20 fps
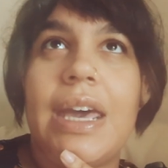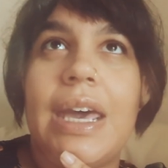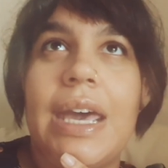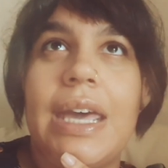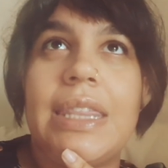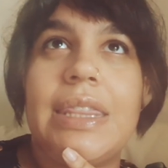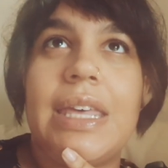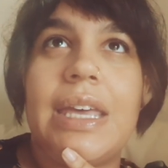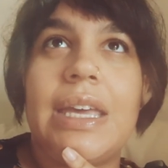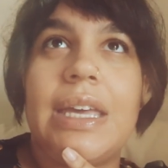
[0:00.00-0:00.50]

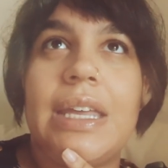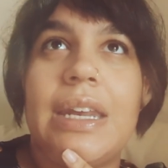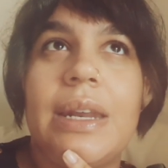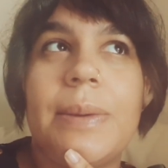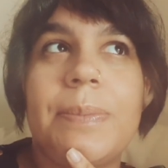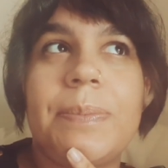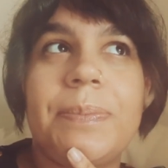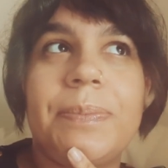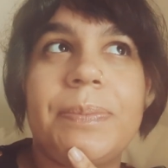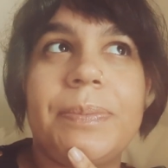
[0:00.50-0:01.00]
And
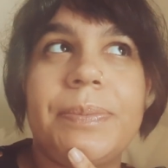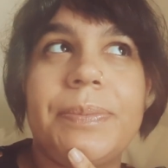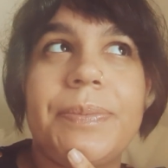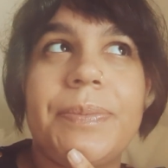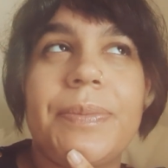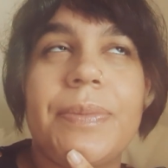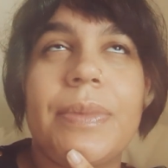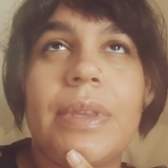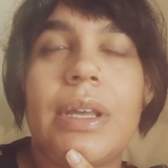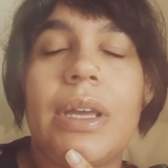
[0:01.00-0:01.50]
then
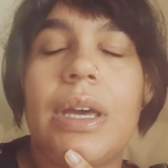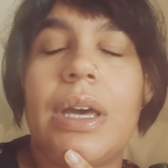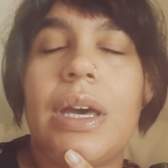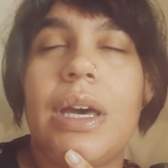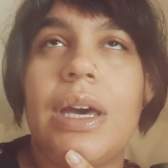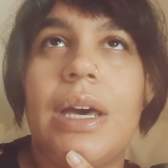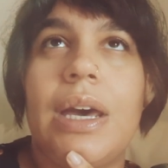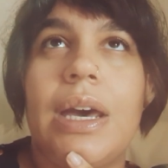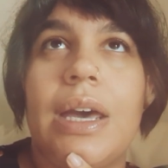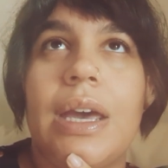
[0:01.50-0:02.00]

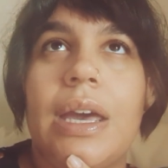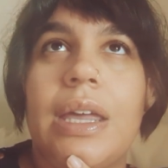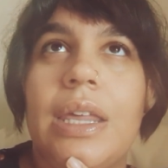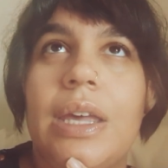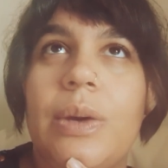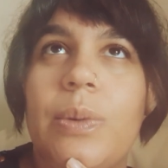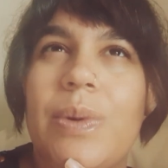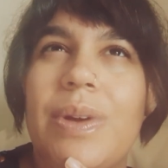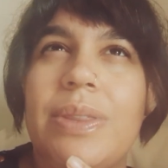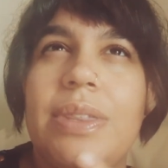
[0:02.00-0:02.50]
I,
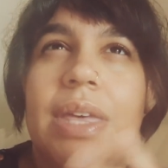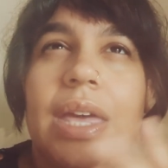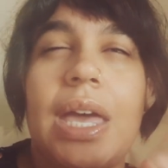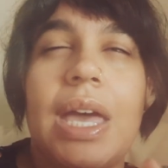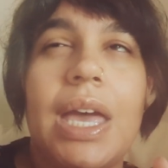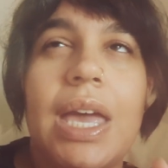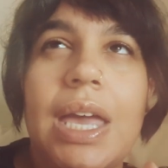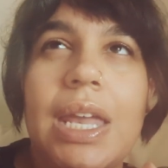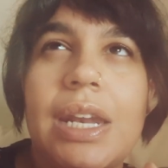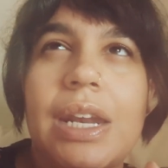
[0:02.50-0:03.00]
like, read the
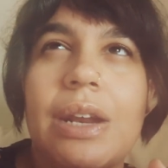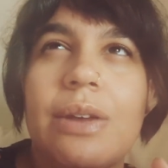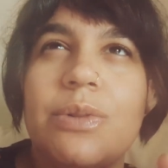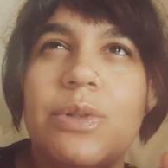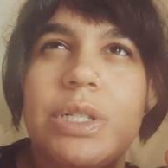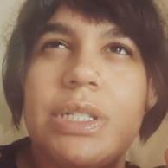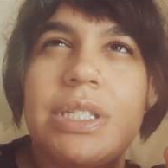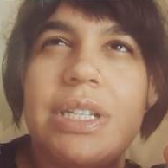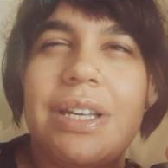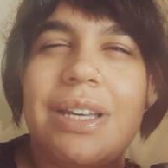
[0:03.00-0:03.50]
end, and I
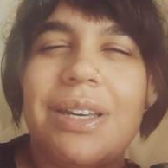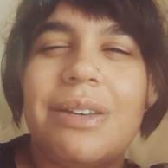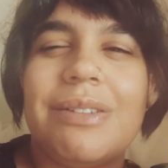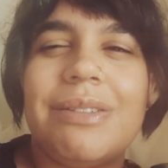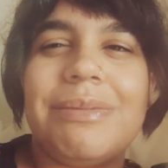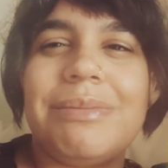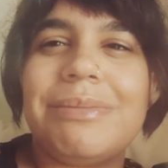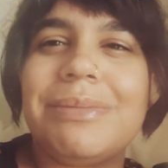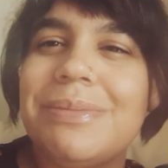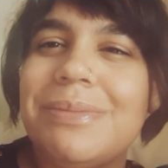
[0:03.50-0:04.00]
was just like,
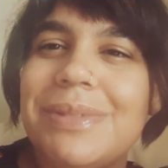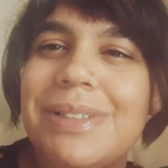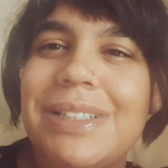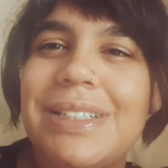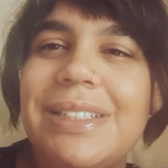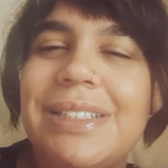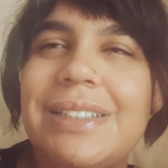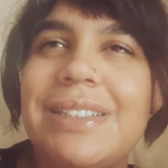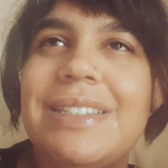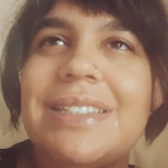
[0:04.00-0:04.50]

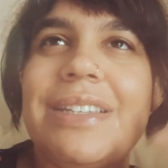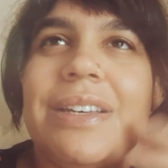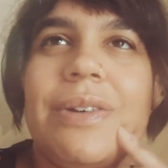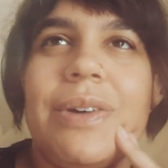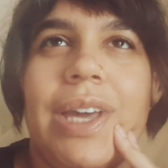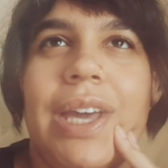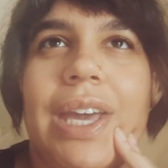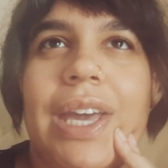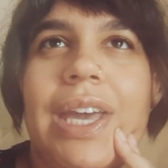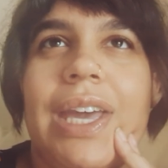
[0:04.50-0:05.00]
what?
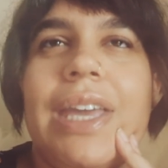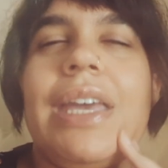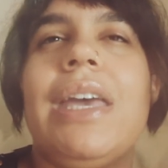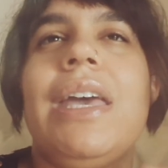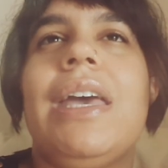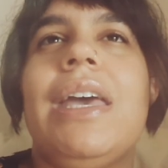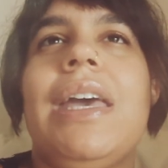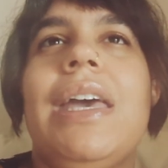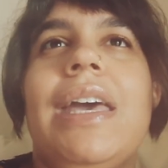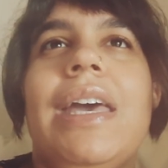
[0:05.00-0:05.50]
Okay.
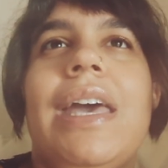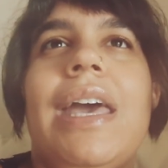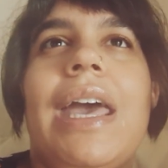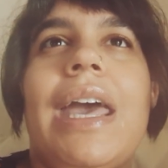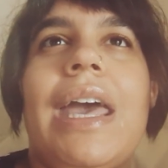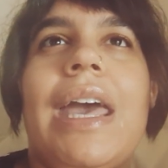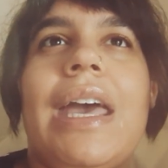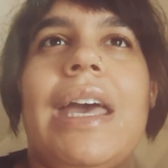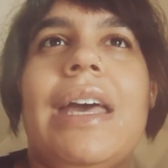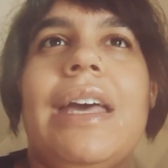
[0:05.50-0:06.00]

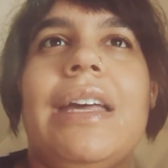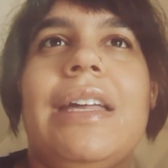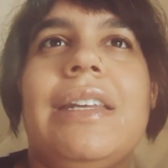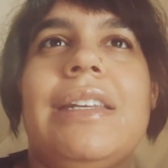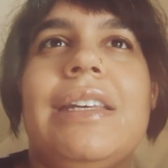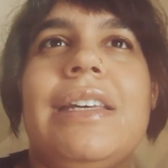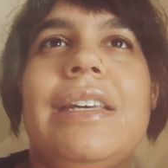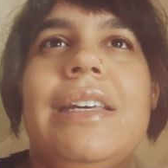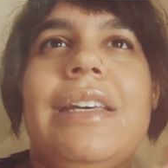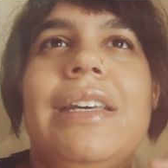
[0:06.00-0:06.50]
And